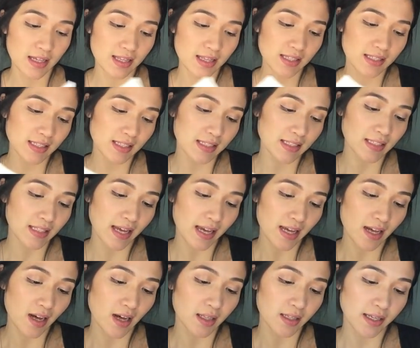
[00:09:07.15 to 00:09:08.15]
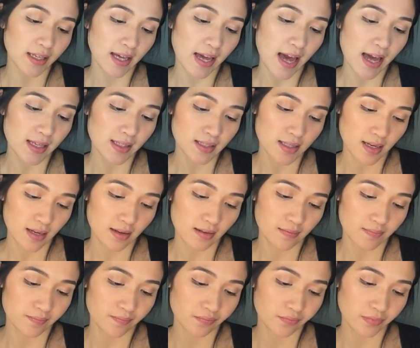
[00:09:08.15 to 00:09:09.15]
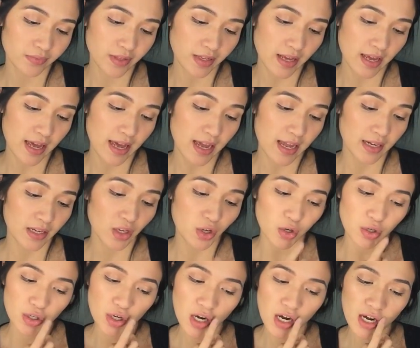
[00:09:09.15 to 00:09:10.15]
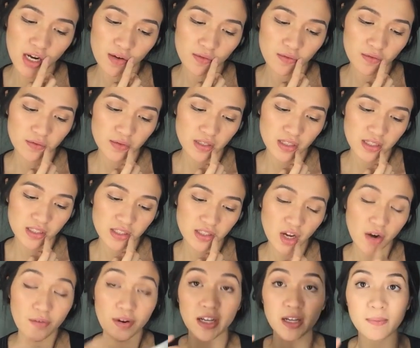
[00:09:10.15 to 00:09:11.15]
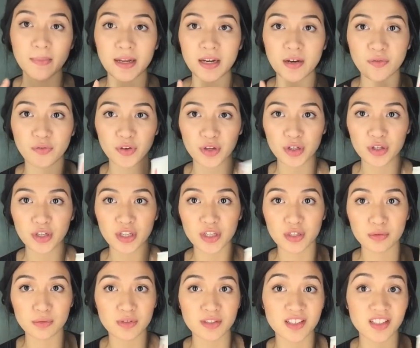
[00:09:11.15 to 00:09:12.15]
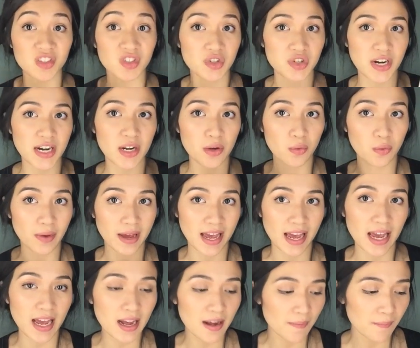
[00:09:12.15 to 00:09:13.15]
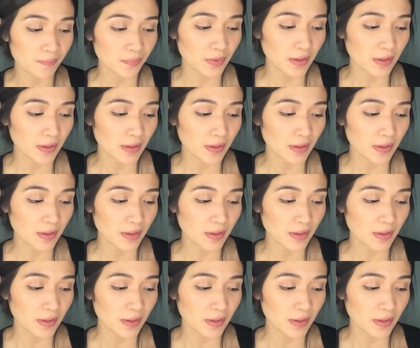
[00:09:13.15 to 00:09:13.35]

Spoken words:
This is glycolic acid, and it's not recommended for you to use this straight away,